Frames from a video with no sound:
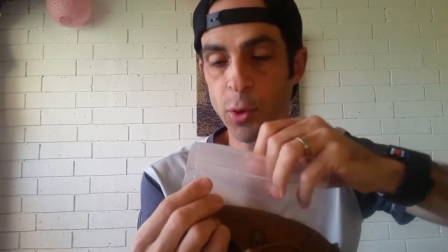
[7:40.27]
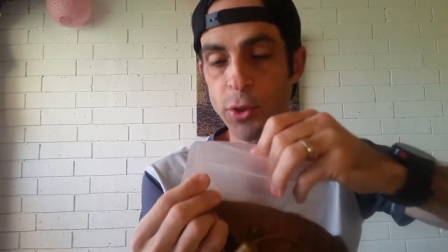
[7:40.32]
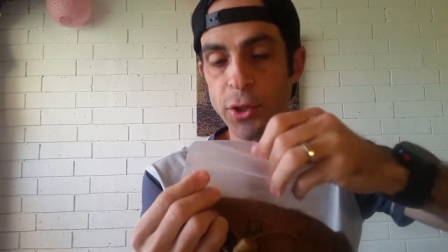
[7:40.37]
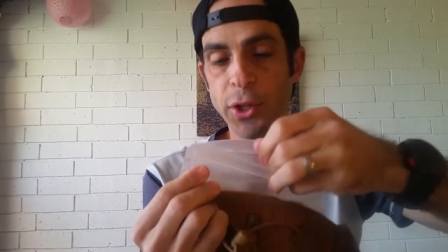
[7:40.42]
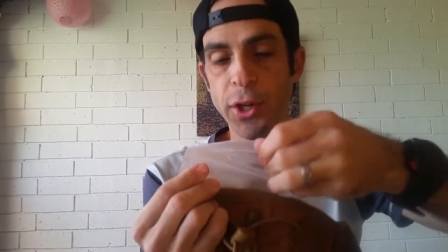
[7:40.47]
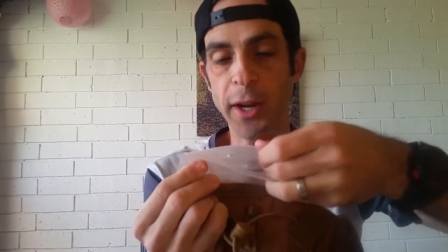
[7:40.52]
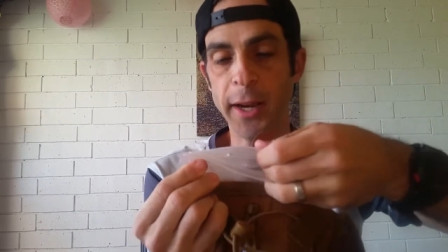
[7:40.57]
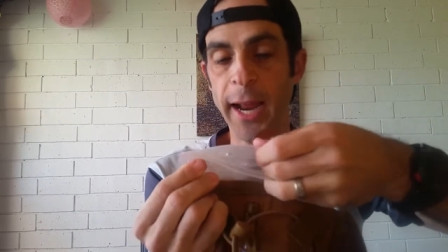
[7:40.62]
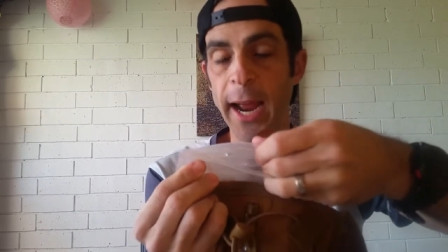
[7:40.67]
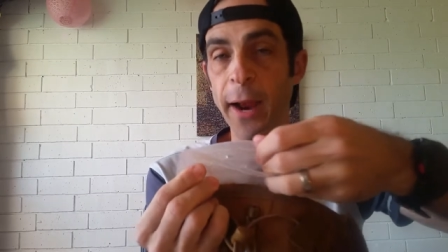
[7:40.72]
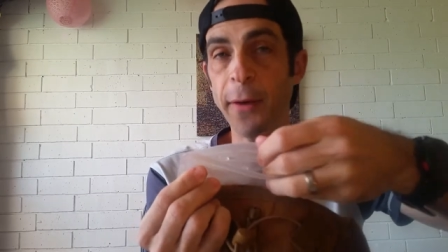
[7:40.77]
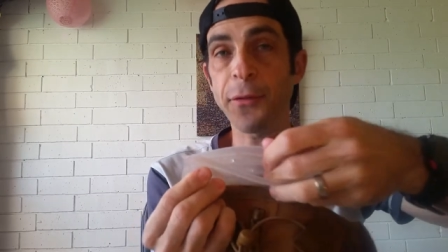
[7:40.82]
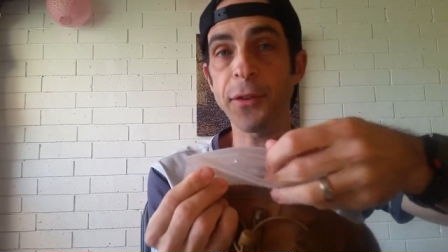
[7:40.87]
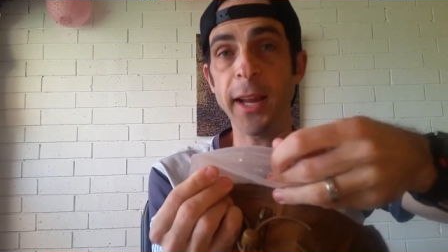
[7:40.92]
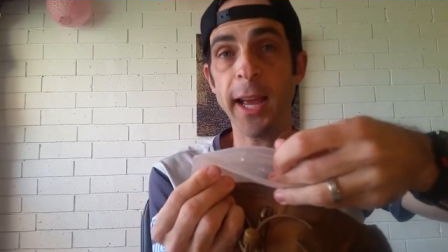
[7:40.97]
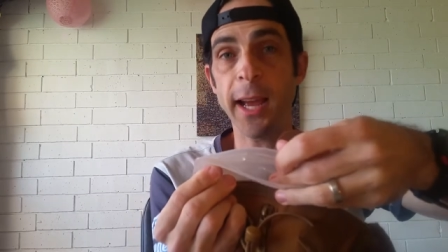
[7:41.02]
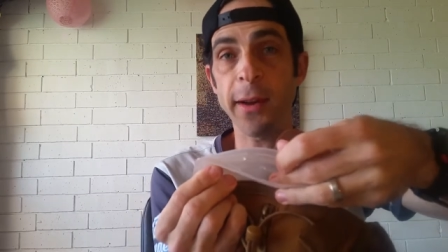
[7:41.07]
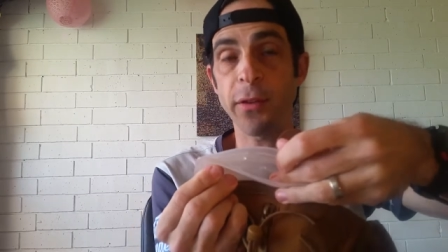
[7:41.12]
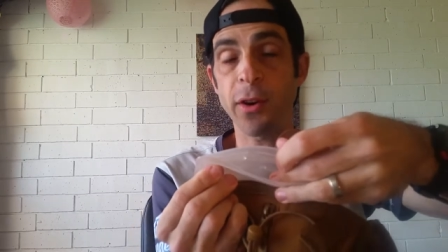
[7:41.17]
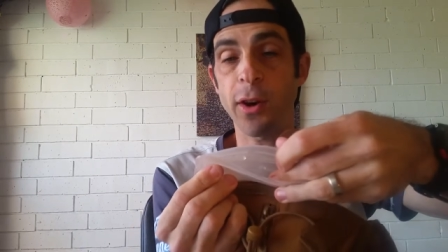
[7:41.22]
You don't have to
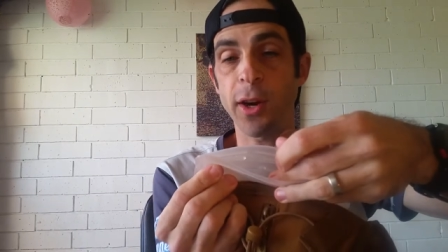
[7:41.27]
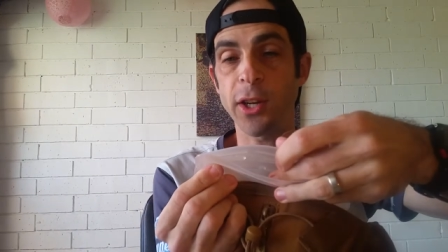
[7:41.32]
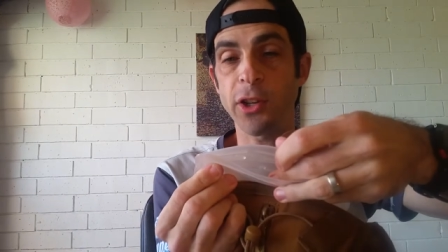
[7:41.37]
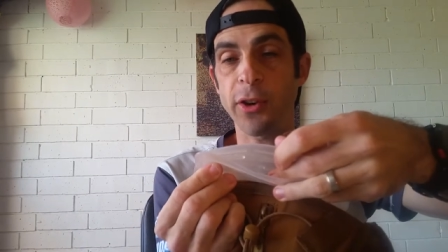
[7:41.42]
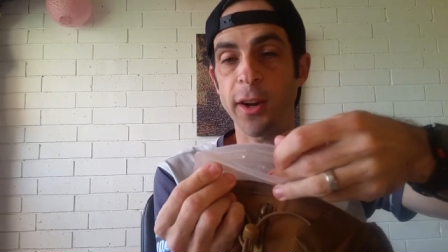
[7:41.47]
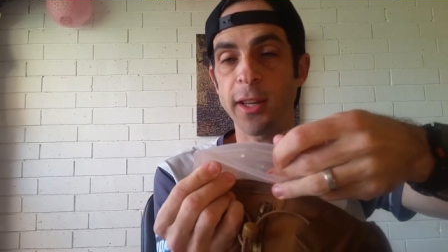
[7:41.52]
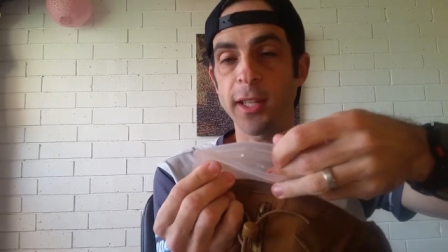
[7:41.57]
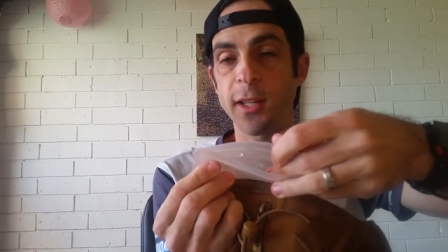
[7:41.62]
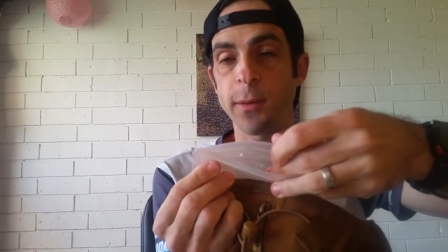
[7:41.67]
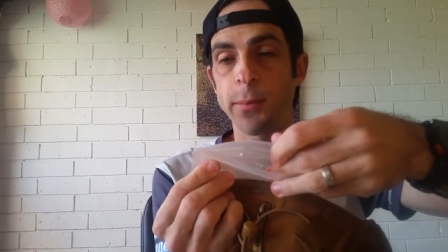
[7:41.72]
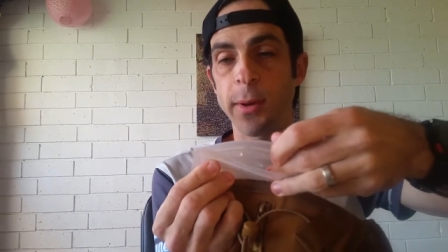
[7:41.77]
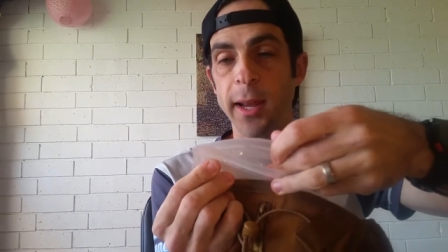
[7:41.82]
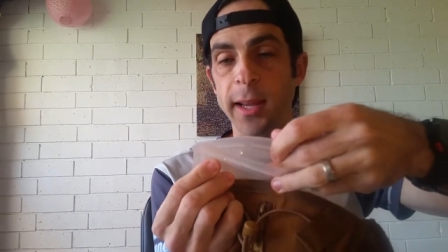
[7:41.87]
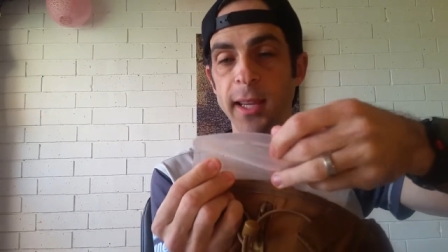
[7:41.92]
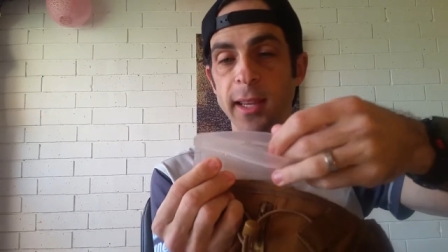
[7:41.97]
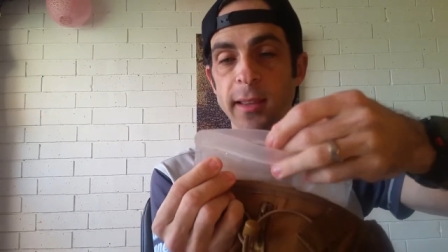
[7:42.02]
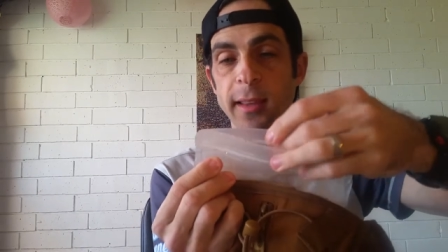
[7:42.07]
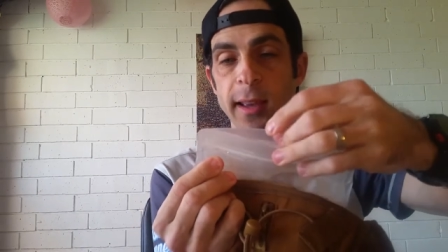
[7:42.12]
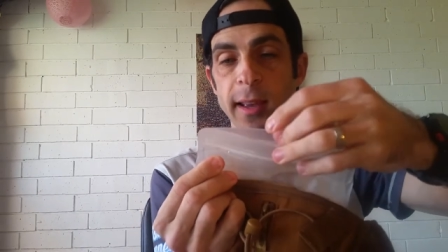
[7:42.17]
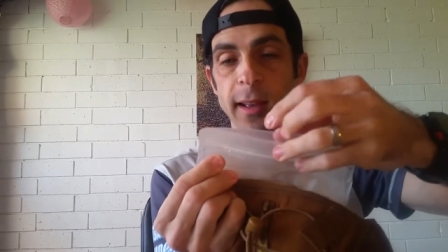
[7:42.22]
have a hydration
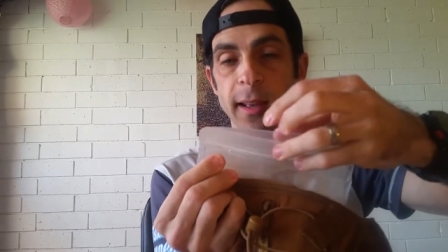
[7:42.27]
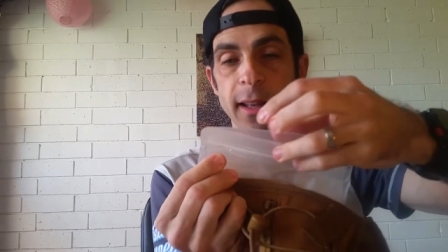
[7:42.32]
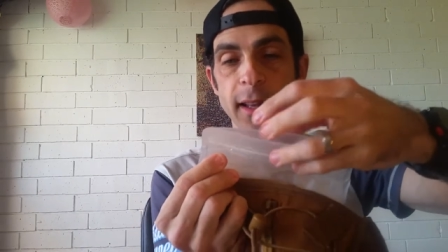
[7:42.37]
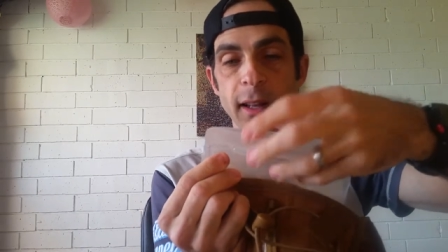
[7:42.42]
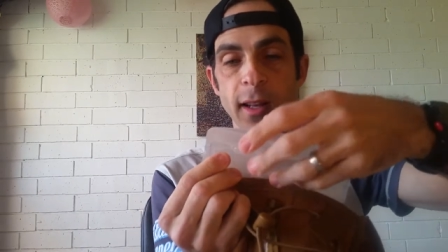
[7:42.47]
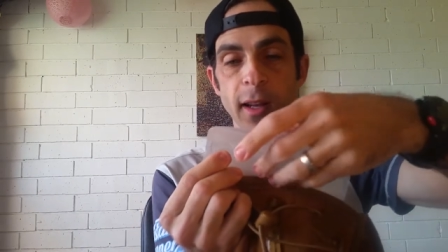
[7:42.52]
pack in there.